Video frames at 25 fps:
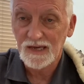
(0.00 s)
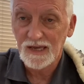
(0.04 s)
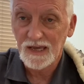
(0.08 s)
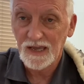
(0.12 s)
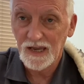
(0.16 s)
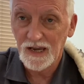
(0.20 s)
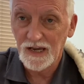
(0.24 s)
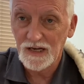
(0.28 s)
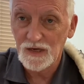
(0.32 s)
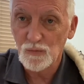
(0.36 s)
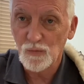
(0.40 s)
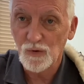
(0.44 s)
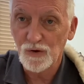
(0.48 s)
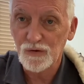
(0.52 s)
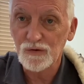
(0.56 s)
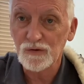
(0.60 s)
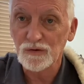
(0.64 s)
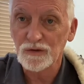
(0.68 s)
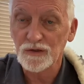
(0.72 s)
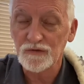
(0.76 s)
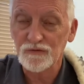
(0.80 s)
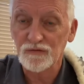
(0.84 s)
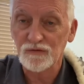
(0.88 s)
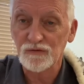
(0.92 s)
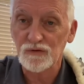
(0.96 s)
Anyone you
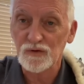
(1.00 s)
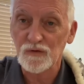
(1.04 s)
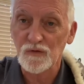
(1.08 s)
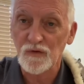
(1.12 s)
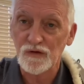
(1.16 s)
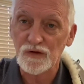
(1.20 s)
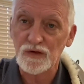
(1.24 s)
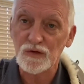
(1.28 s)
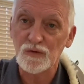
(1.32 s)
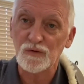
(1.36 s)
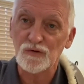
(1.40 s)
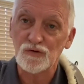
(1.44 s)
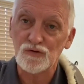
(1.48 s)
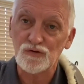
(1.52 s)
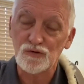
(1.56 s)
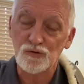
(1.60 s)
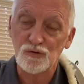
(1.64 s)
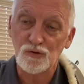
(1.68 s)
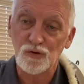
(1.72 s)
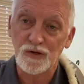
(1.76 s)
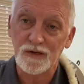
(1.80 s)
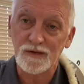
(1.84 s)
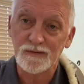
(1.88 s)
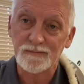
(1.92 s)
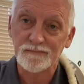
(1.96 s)
listen to that you
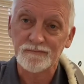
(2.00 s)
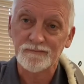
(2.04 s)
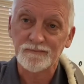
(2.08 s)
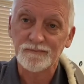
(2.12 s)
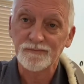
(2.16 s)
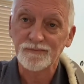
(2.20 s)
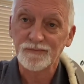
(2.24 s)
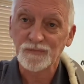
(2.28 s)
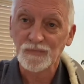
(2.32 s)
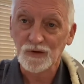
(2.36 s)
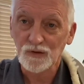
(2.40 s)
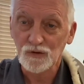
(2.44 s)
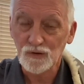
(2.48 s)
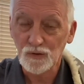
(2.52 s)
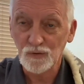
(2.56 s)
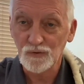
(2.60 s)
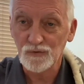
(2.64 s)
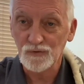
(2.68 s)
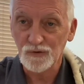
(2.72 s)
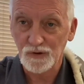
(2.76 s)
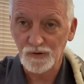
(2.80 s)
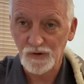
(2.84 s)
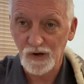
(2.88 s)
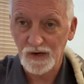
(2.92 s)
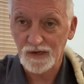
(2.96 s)
enjoy, who is a
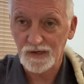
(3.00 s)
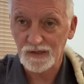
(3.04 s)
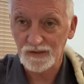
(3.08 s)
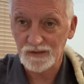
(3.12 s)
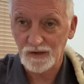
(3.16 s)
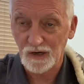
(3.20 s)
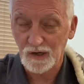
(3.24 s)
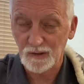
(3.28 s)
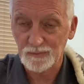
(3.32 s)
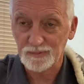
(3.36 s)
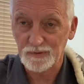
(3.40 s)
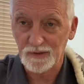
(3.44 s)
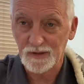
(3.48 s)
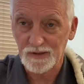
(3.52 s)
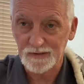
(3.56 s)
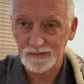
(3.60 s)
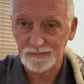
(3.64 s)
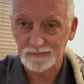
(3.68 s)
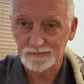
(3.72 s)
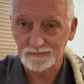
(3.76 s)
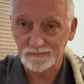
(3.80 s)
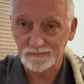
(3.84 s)
great guitar player,